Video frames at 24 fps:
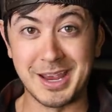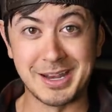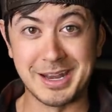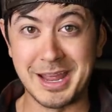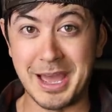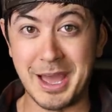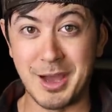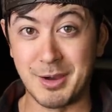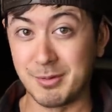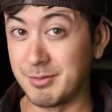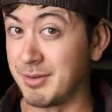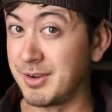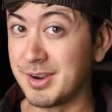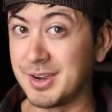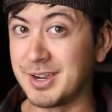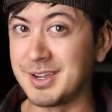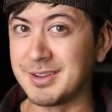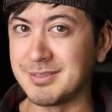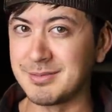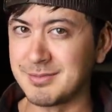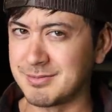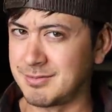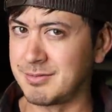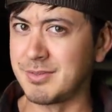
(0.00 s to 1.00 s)
right now.
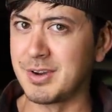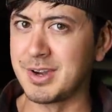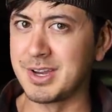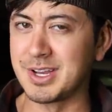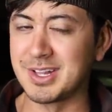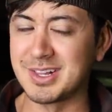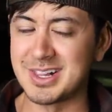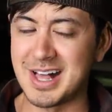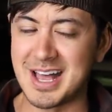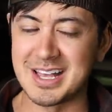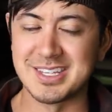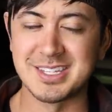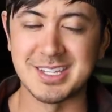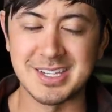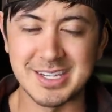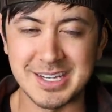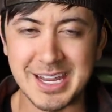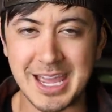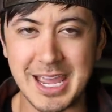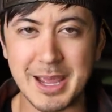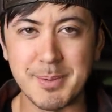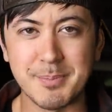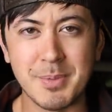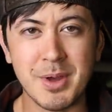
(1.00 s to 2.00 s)
Very, very classy
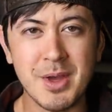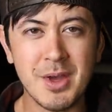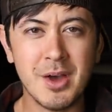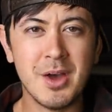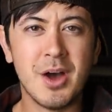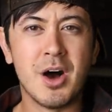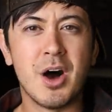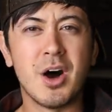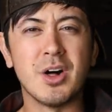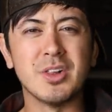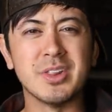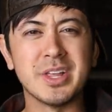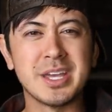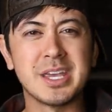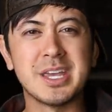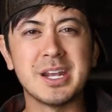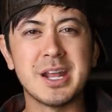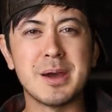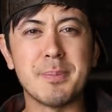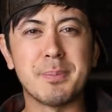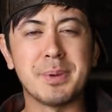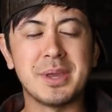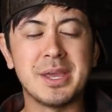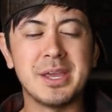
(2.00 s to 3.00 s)
name. I'll link
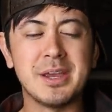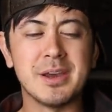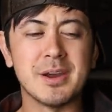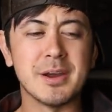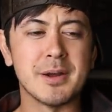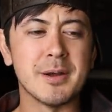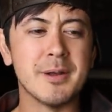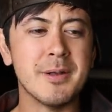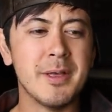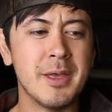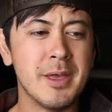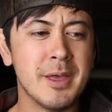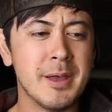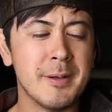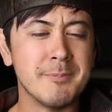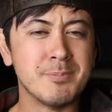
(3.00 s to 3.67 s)
it up here.